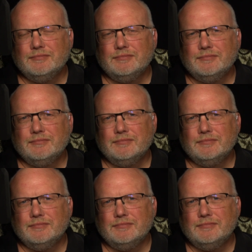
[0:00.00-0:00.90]

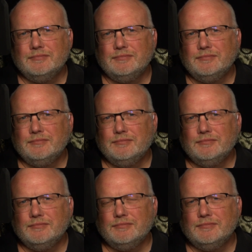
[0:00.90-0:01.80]

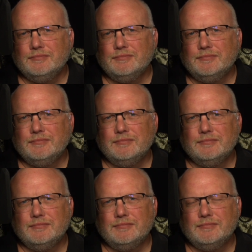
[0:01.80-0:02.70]

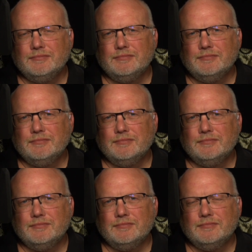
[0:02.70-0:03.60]

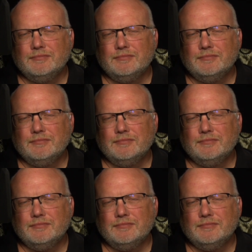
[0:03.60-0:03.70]
[no speech]